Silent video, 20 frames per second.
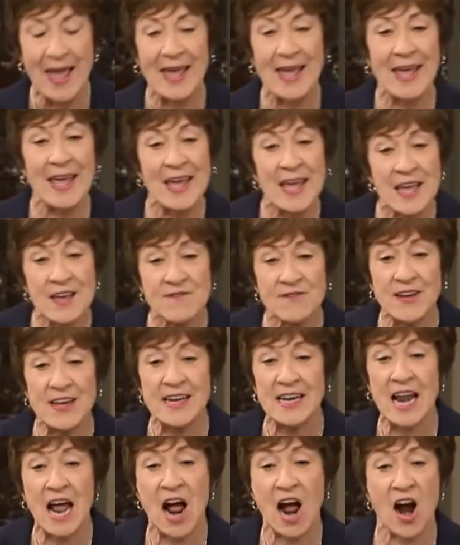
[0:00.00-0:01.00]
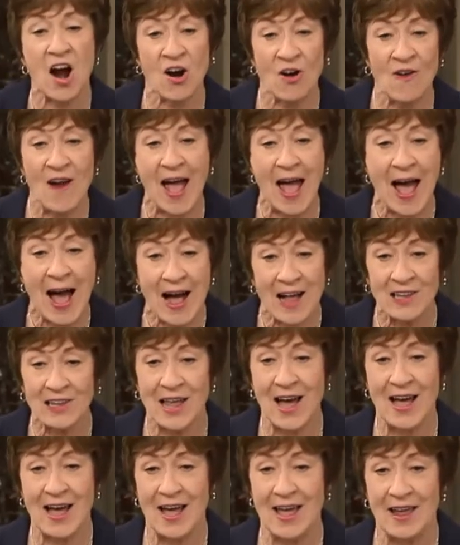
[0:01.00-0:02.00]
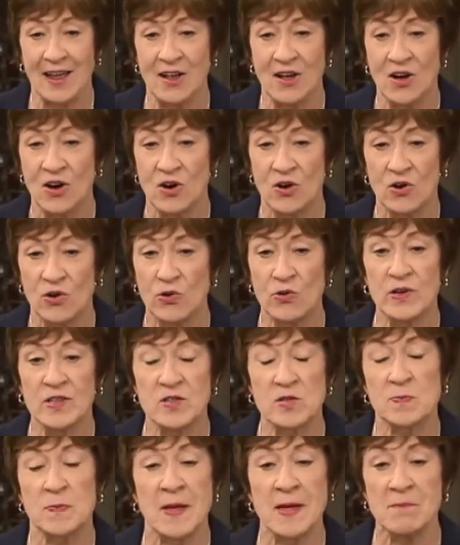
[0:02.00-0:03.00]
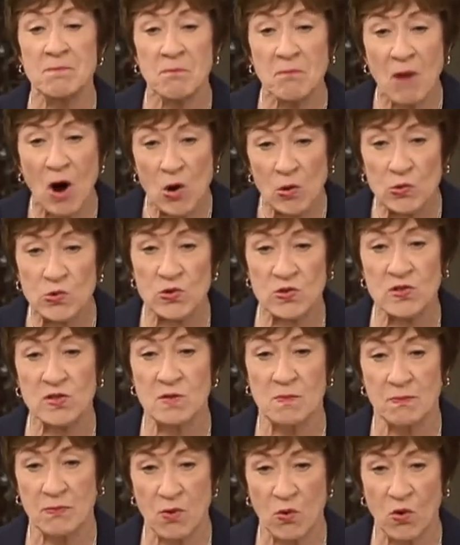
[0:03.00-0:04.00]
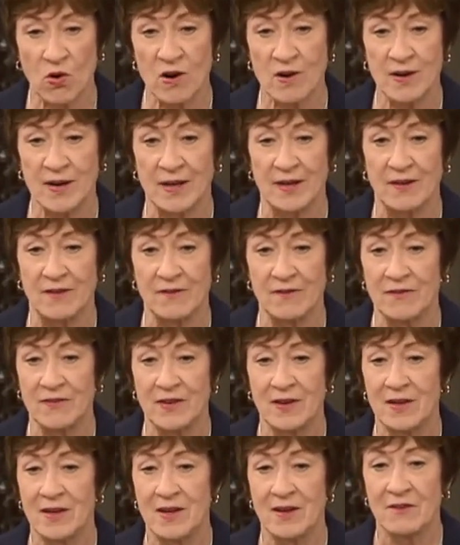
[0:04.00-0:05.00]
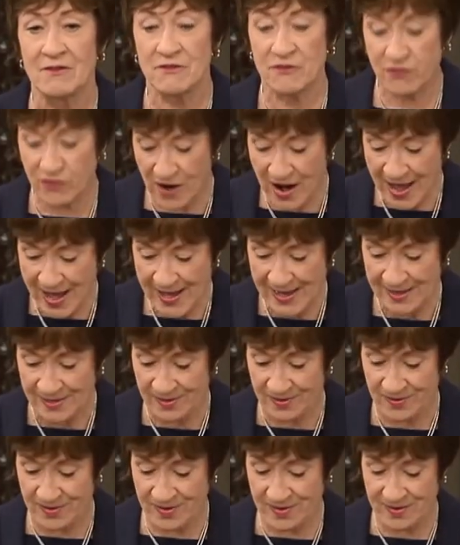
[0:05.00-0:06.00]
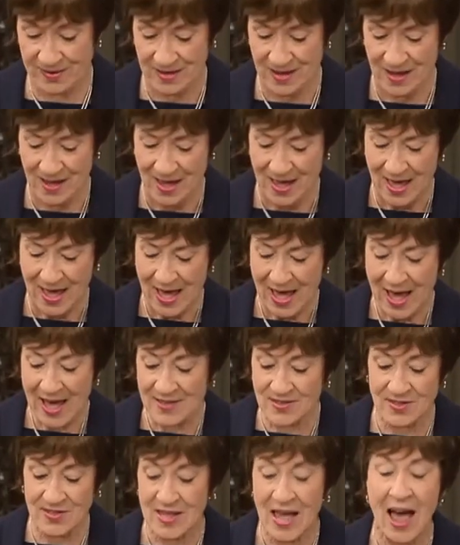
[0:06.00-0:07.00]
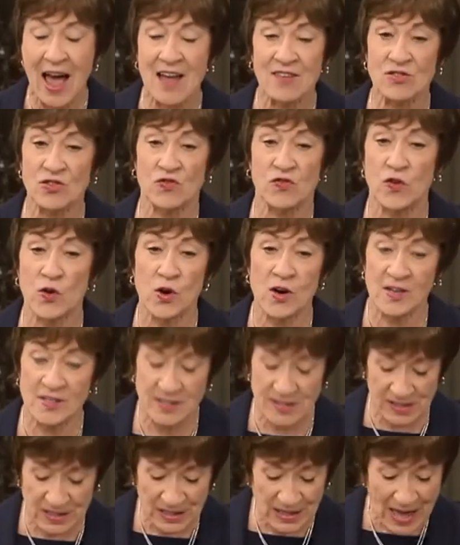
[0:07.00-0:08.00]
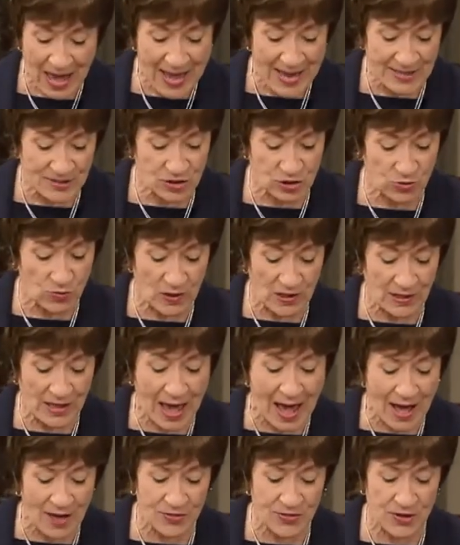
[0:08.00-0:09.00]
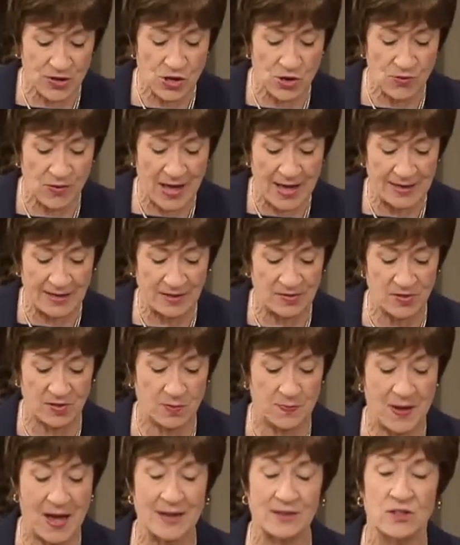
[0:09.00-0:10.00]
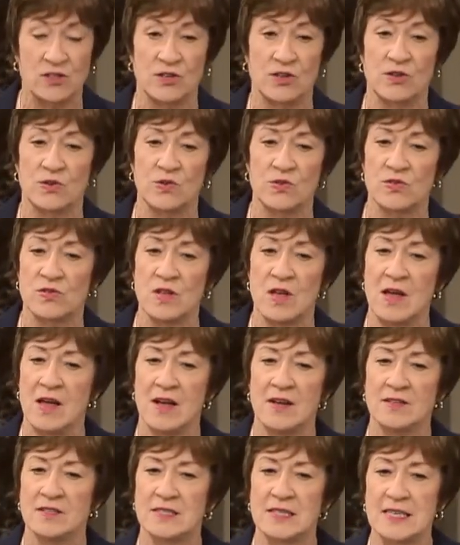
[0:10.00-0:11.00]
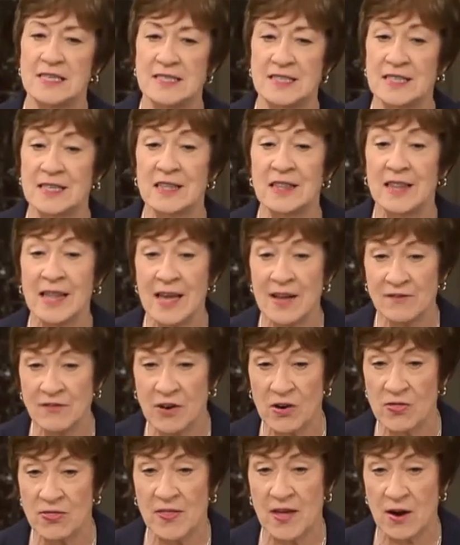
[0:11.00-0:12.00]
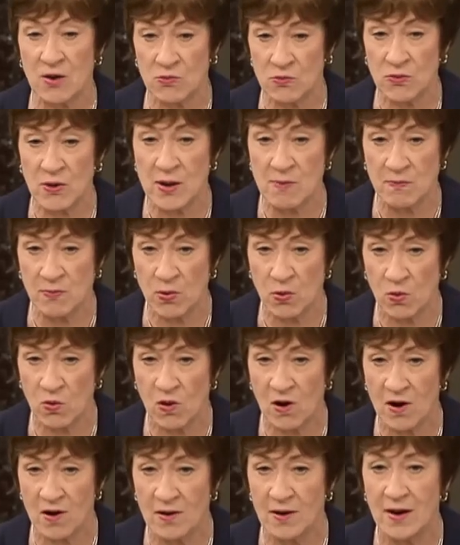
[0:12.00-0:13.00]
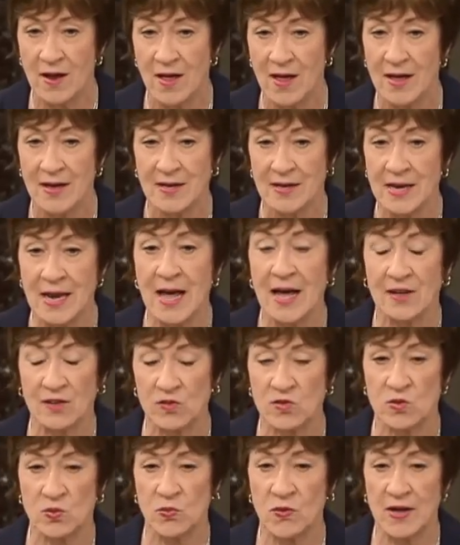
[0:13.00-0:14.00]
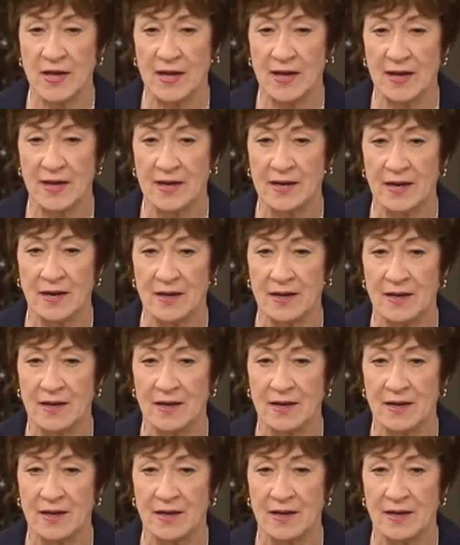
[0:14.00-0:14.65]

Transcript: Even our ally, who has been most supportive, France, has asked for a delay to allow the UN inspectors to deliver their report next week.